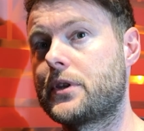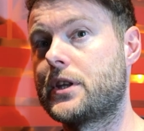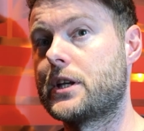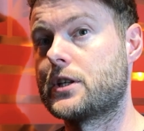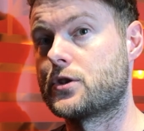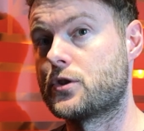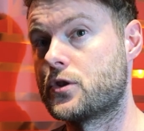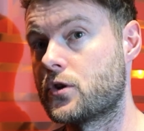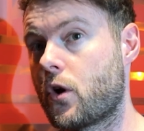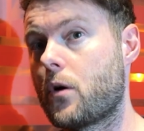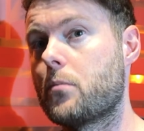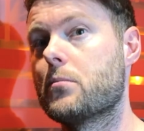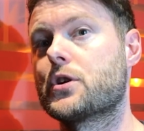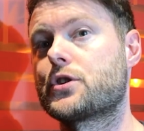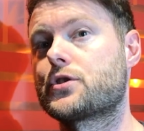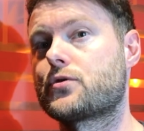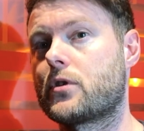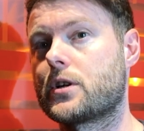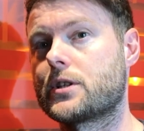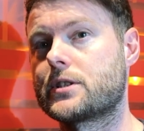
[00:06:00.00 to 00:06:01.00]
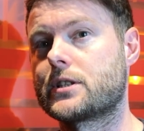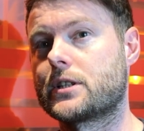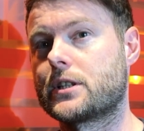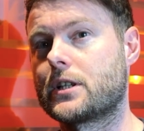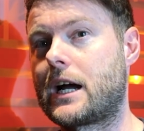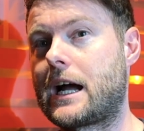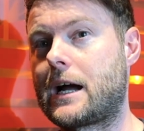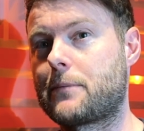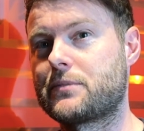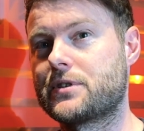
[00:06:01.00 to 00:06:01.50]
there's not much writing
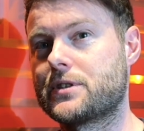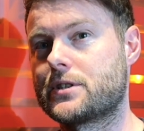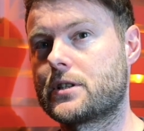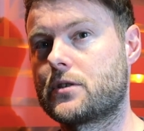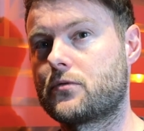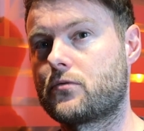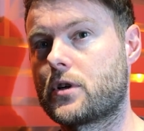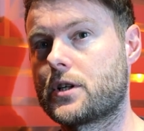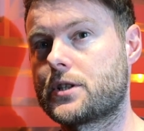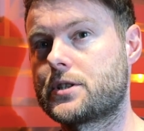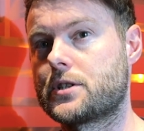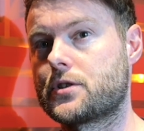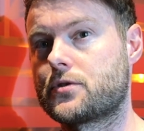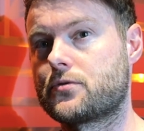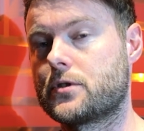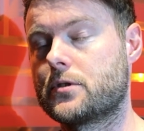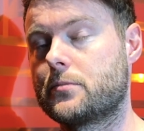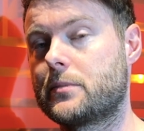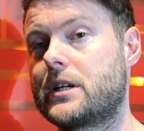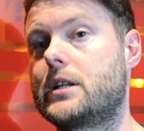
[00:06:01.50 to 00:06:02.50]
that happens in a writer's room.